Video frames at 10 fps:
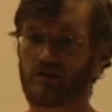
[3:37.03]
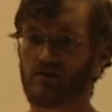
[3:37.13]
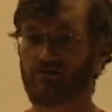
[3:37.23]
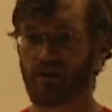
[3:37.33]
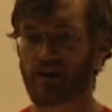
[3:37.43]
and
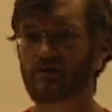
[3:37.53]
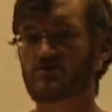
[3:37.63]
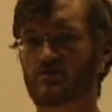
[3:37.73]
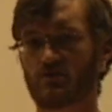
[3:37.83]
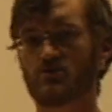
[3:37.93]
define
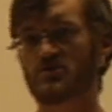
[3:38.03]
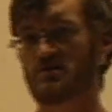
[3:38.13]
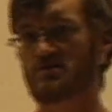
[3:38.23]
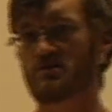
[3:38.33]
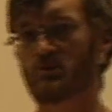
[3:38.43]
the
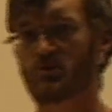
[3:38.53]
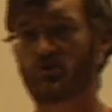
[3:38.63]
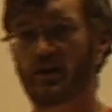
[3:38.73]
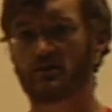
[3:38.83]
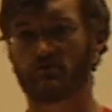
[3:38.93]
solutions that will
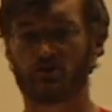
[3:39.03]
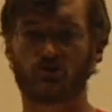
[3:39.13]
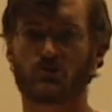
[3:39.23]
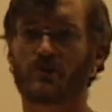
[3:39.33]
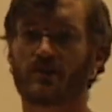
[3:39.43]
create the
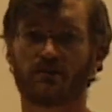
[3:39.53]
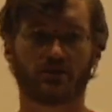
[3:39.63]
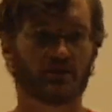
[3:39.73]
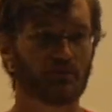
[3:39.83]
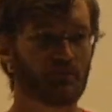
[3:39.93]
future we live